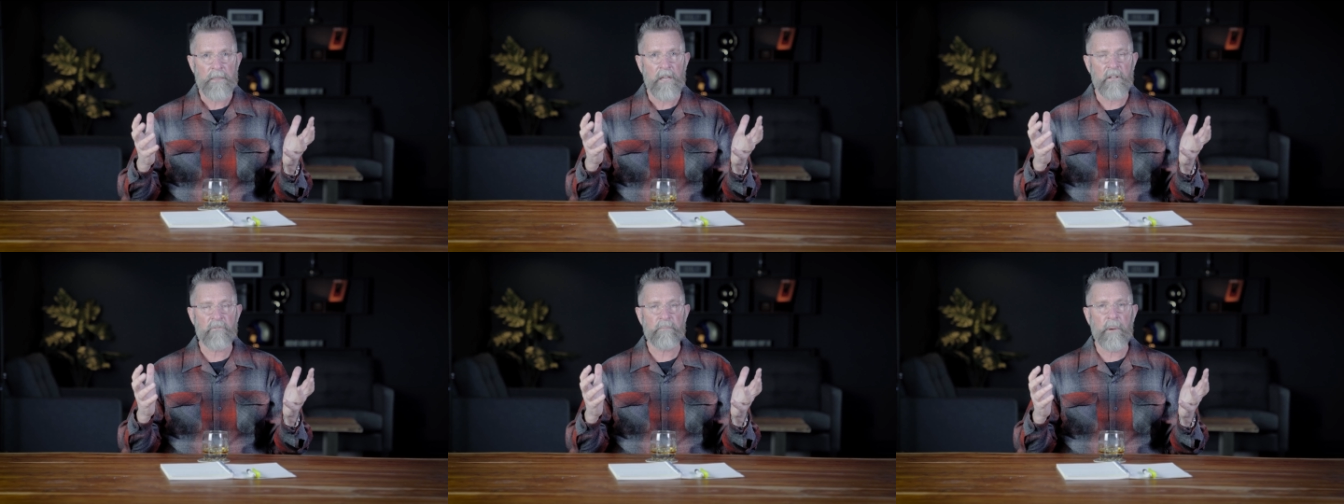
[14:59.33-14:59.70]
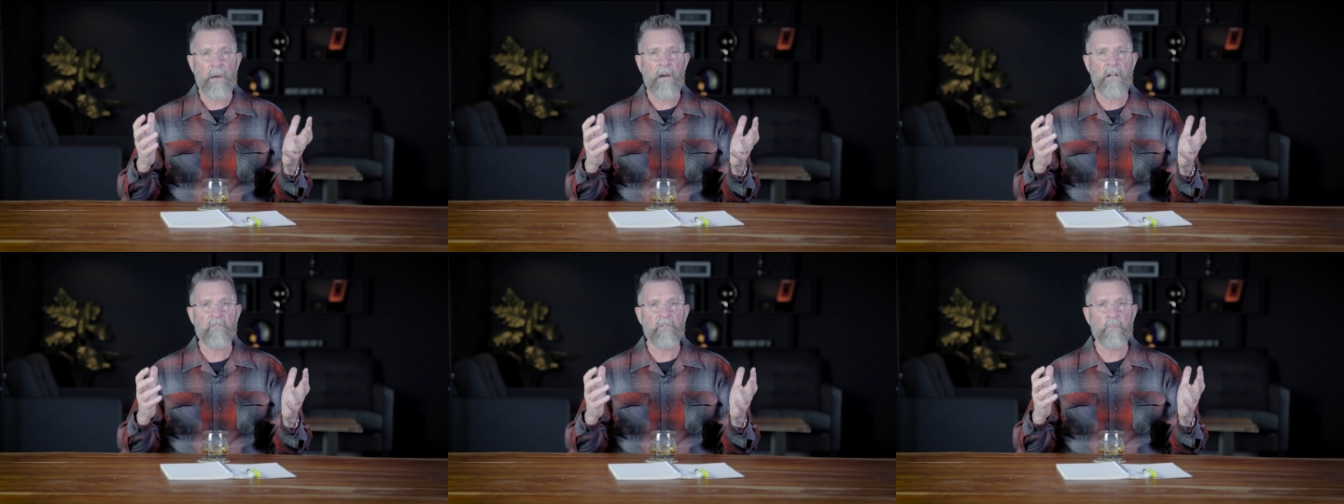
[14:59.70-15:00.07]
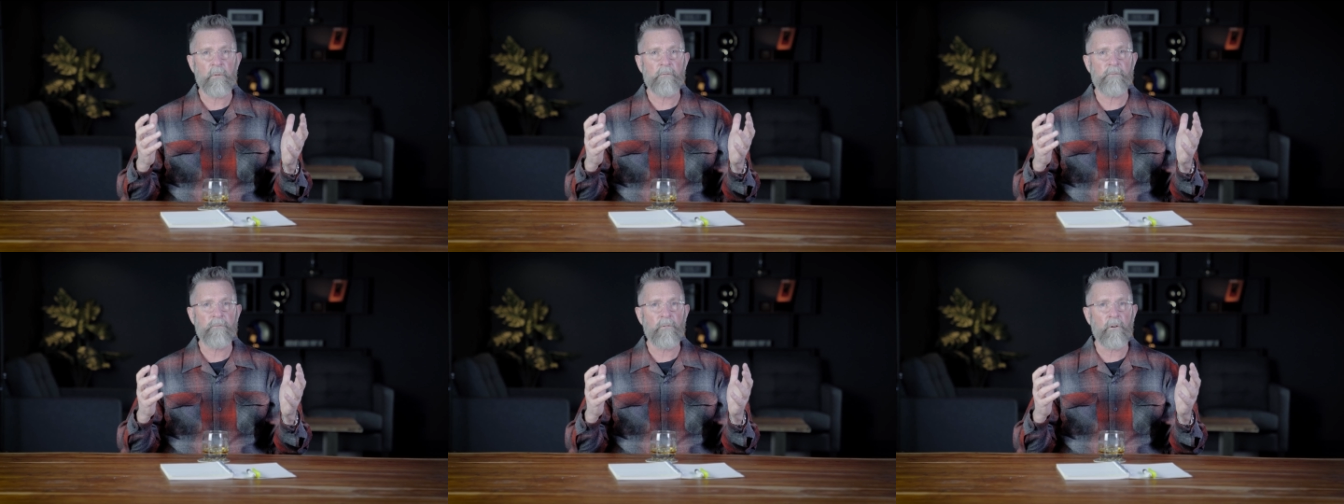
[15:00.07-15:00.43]
it's
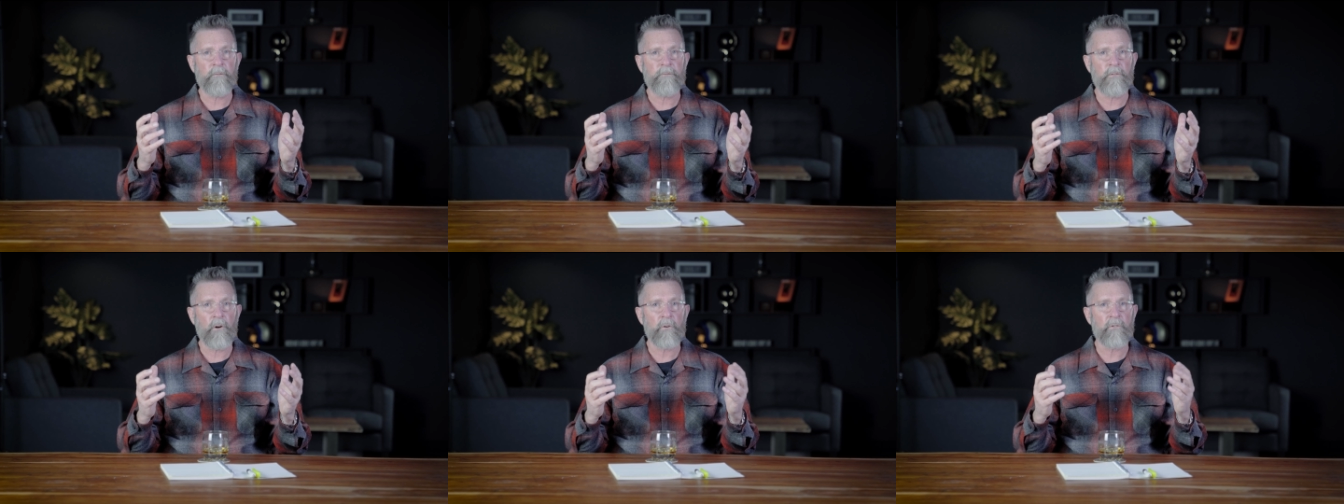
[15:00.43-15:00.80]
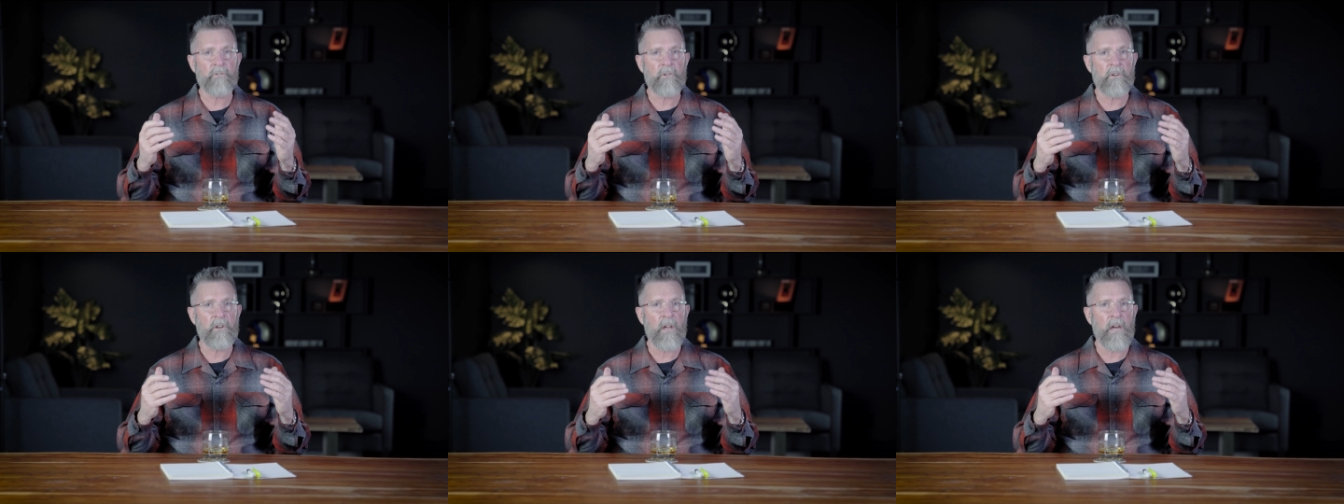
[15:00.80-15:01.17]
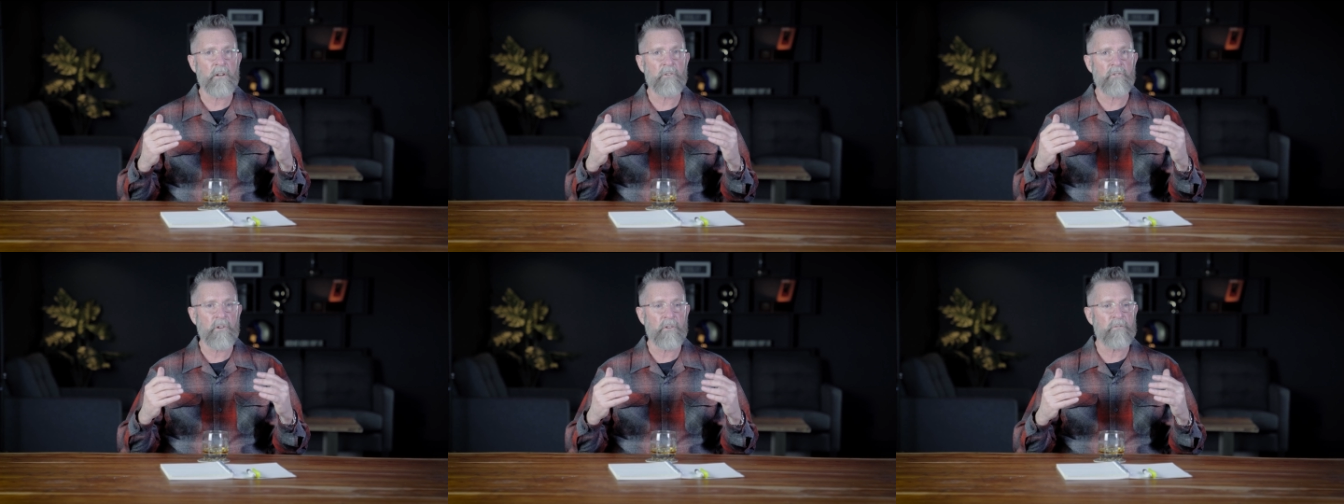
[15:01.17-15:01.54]
possible for folks to
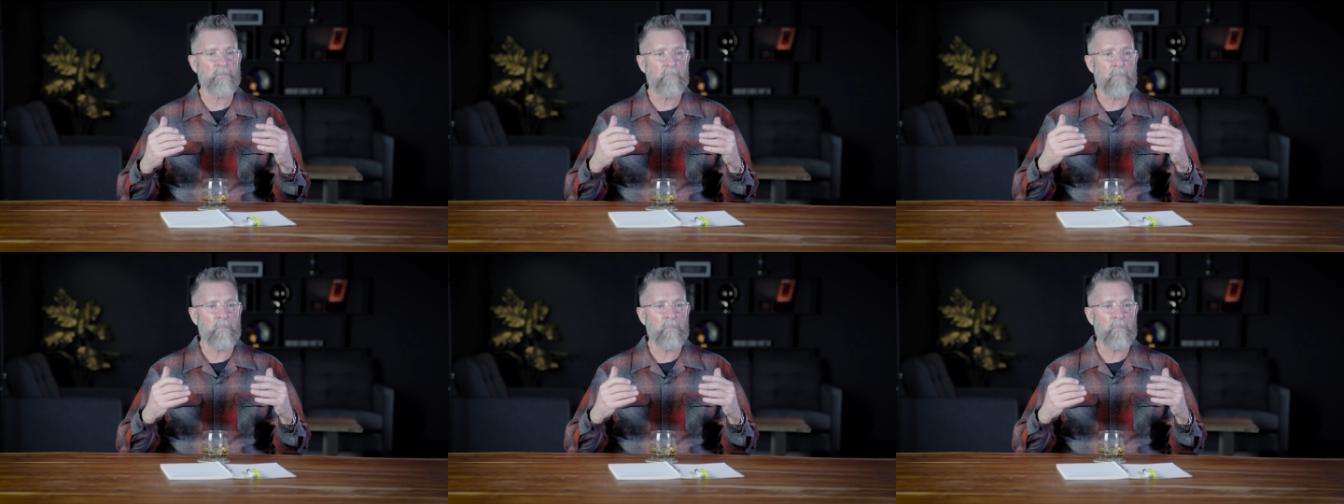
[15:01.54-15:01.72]
not just